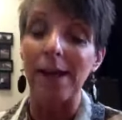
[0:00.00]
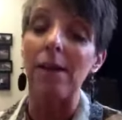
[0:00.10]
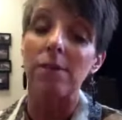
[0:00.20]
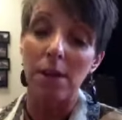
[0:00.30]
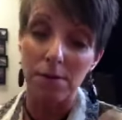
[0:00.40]

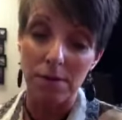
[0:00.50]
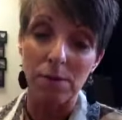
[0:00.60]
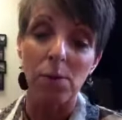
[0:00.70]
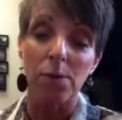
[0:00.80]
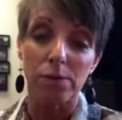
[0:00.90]
even though the
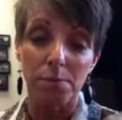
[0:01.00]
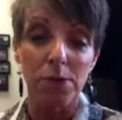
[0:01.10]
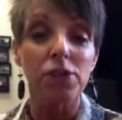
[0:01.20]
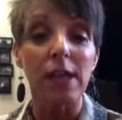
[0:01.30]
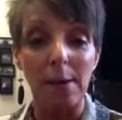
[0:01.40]
schools
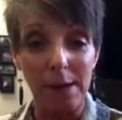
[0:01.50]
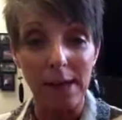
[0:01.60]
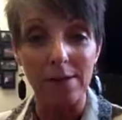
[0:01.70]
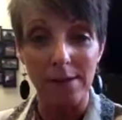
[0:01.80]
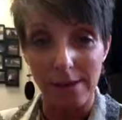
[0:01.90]
push that
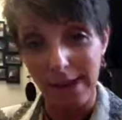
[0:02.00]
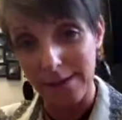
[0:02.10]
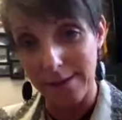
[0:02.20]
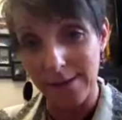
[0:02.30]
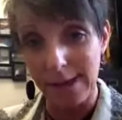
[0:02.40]
because
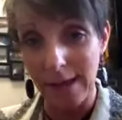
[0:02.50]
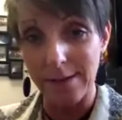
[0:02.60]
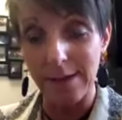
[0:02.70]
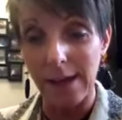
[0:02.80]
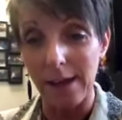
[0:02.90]
that's the
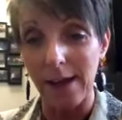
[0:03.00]
testing.